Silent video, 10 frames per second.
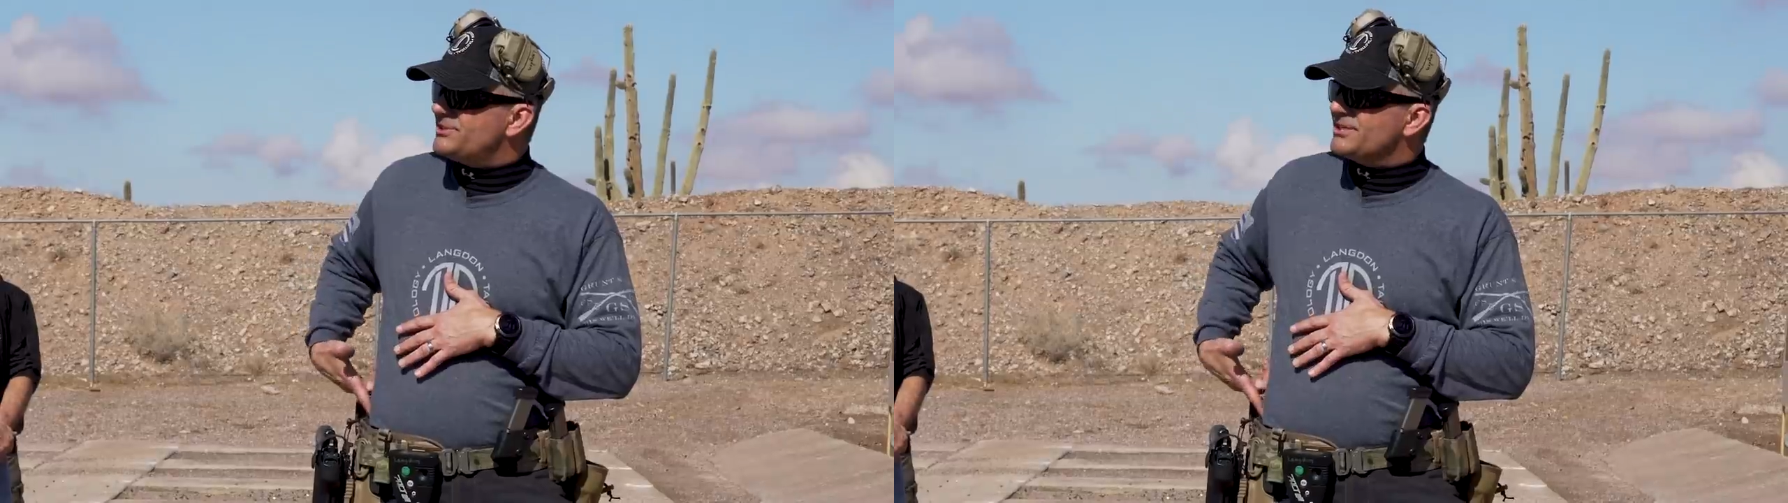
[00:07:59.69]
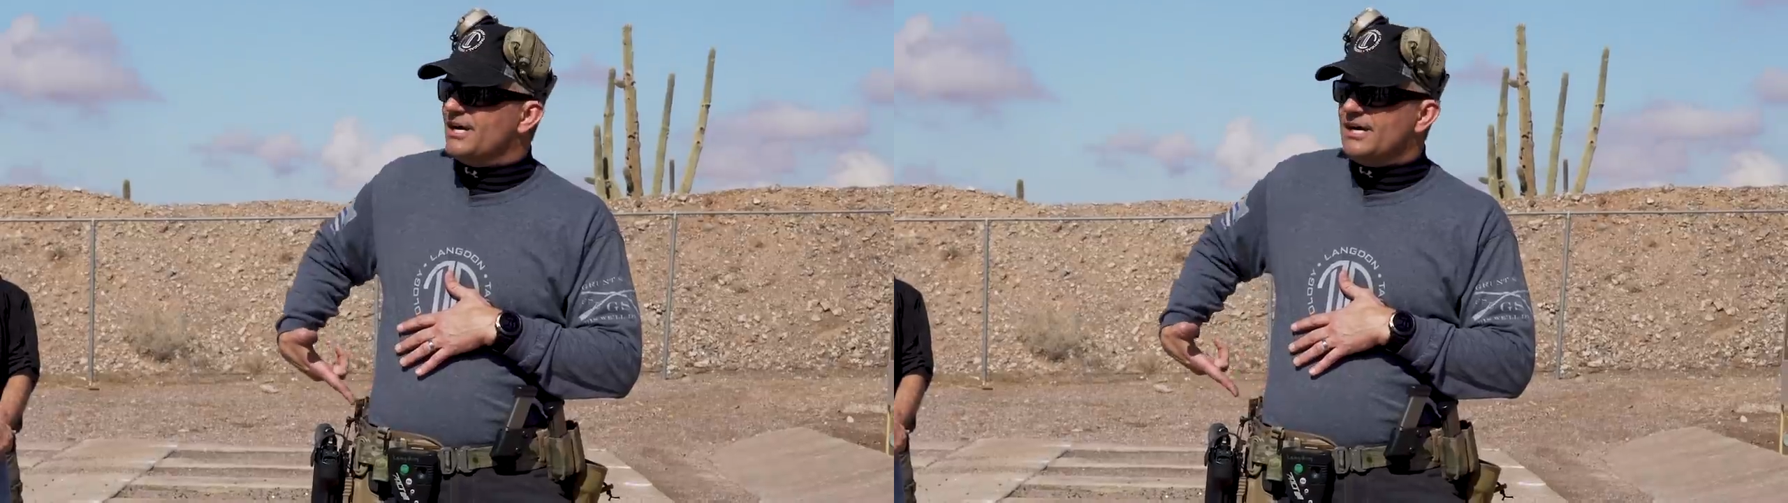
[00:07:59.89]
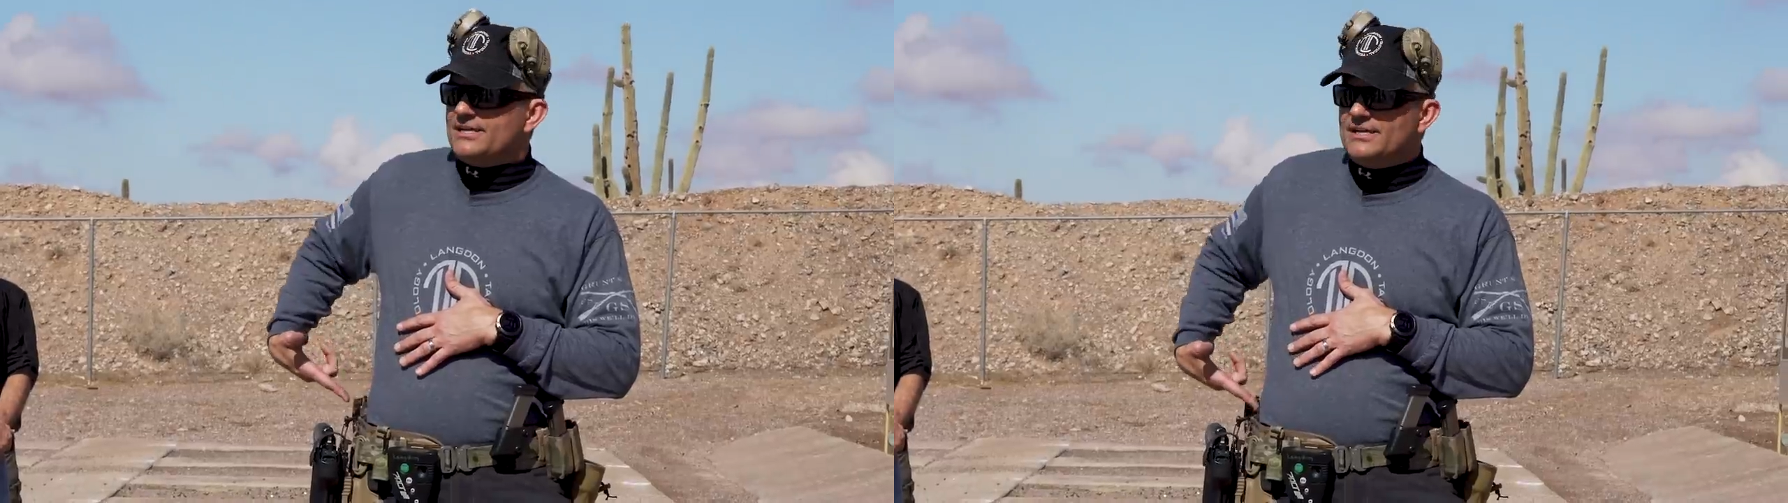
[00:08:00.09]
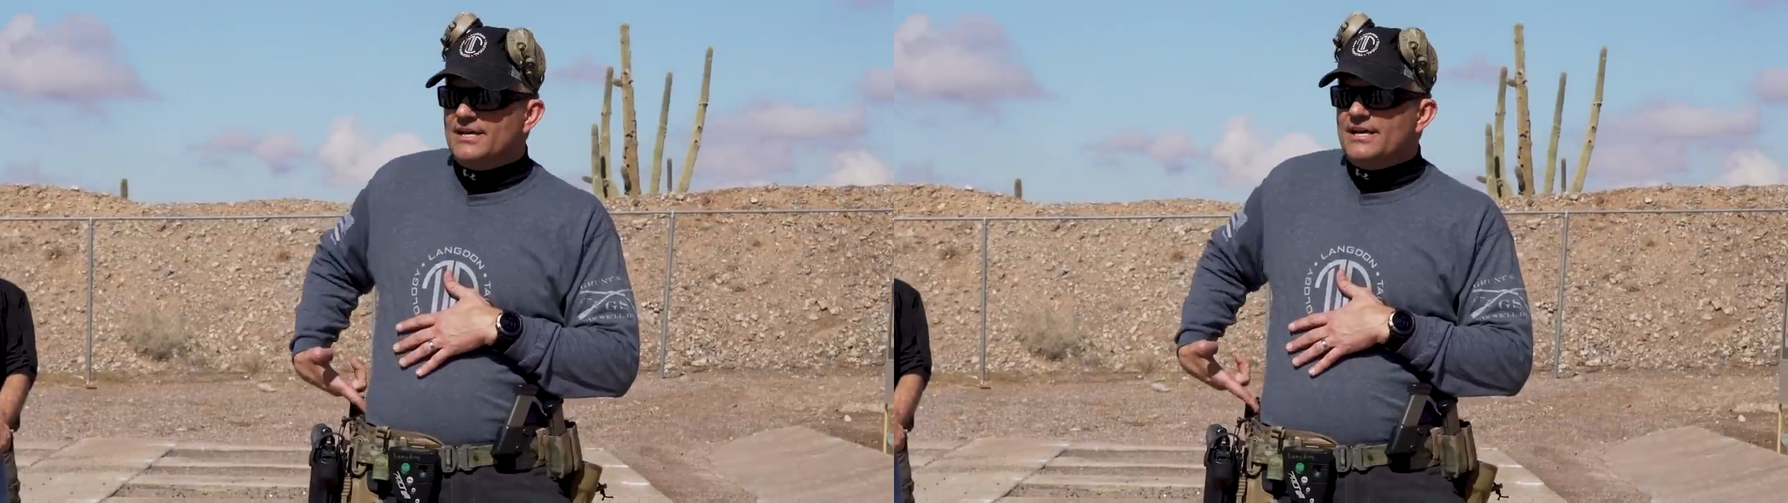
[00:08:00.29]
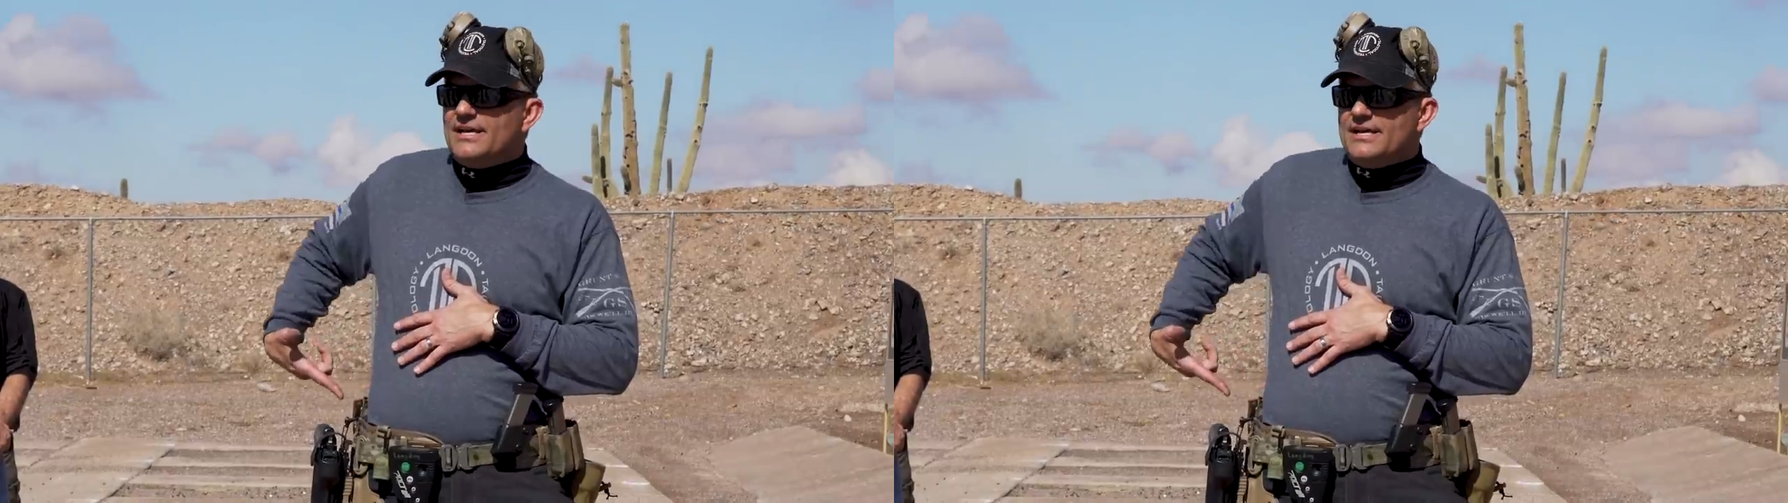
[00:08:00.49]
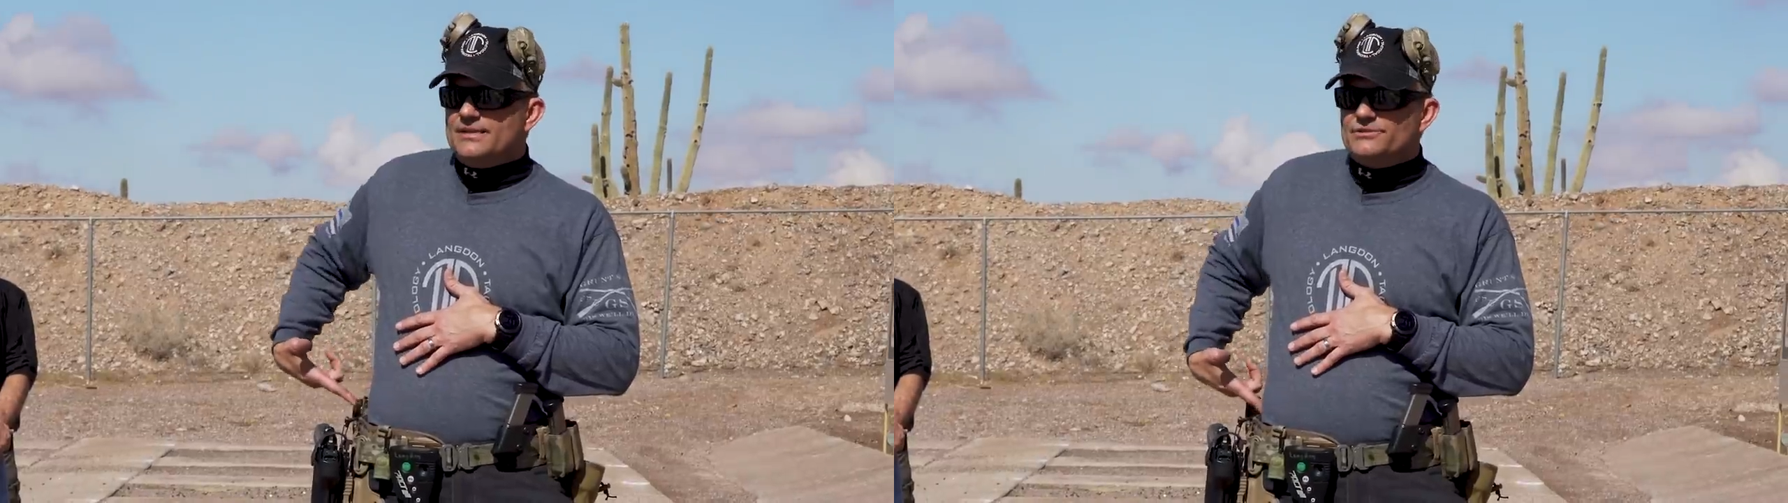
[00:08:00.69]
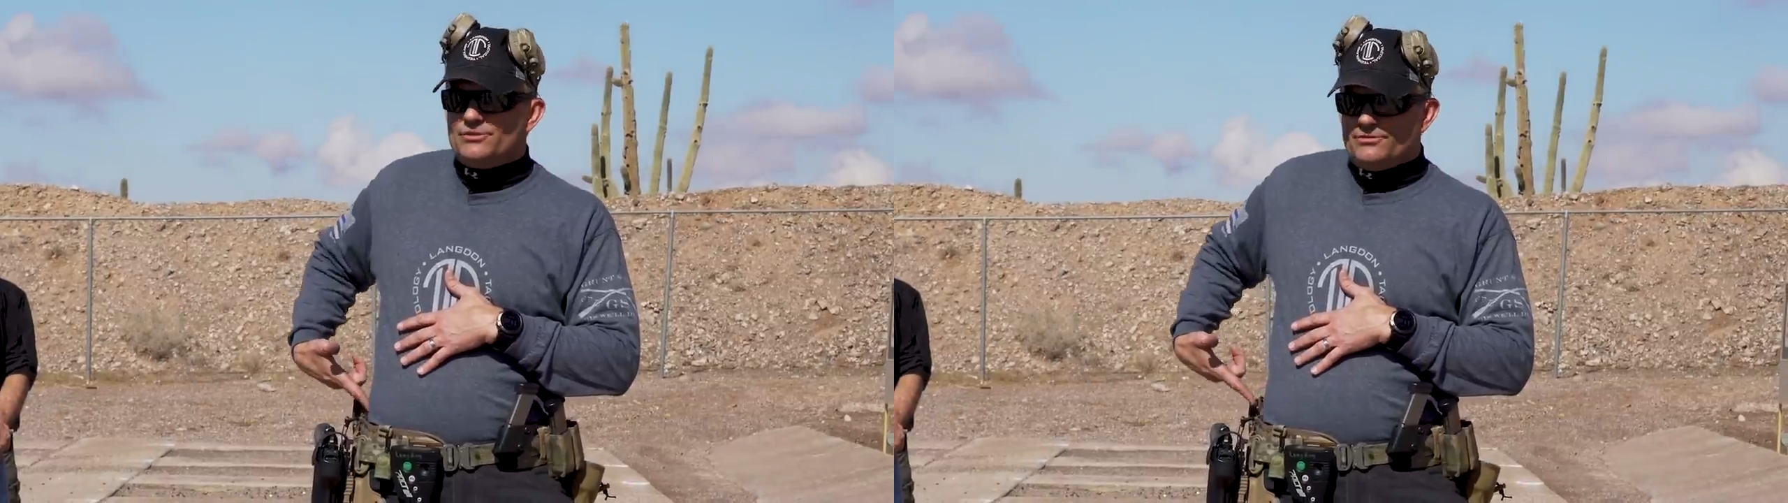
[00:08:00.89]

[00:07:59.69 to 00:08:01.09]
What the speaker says: the gun into